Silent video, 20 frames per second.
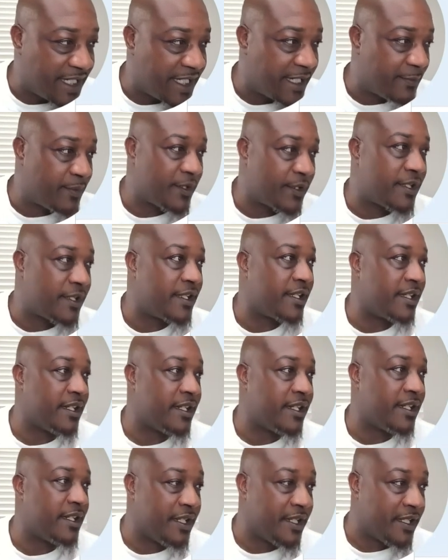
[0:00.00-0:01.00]
that part,
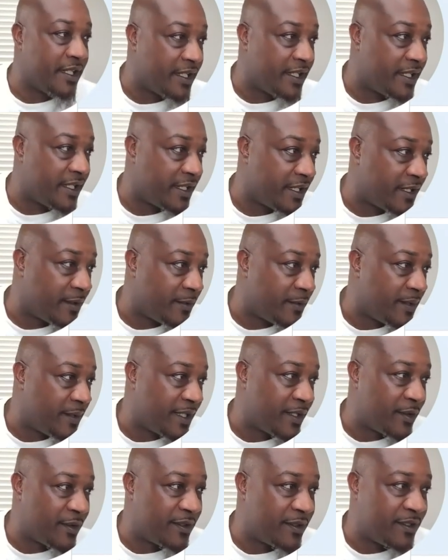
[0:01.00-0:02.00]
I want to
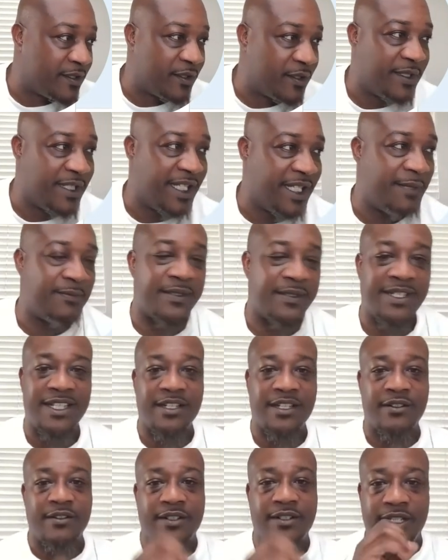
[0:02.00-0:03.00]
go too deep and
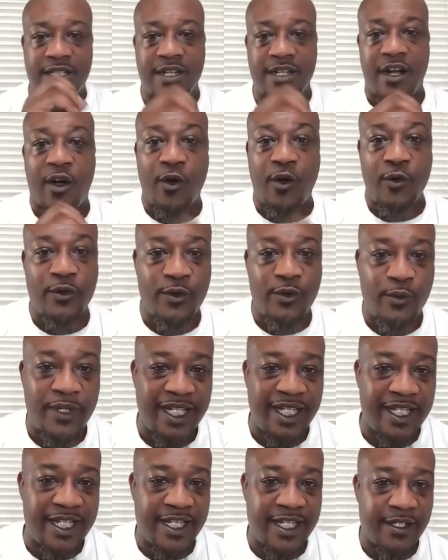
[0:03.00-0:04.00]
narrow it all the
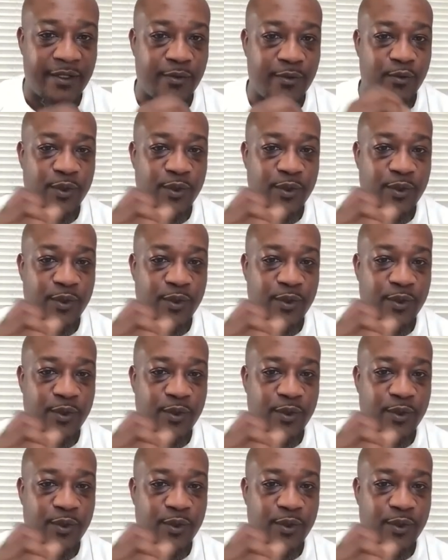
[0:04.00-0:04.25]
way down.